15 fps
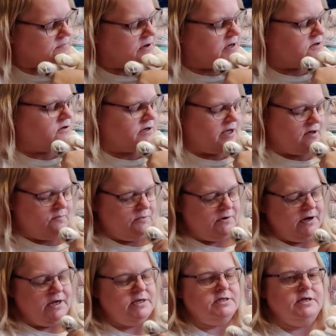But look how
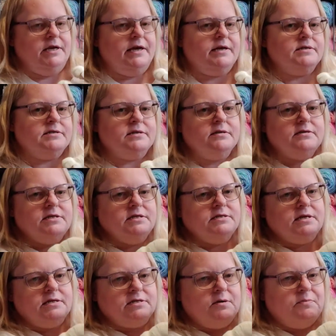pretty she is. She's
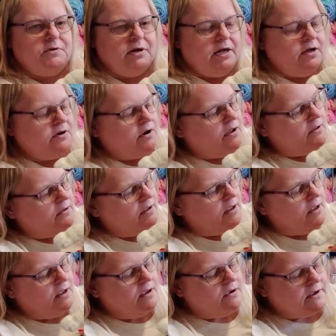such a pretty girl.
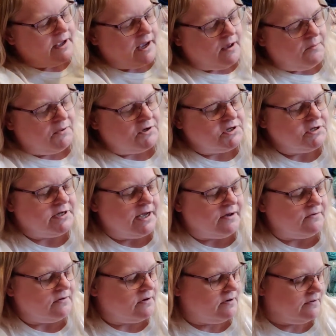Okay, I'll put you down.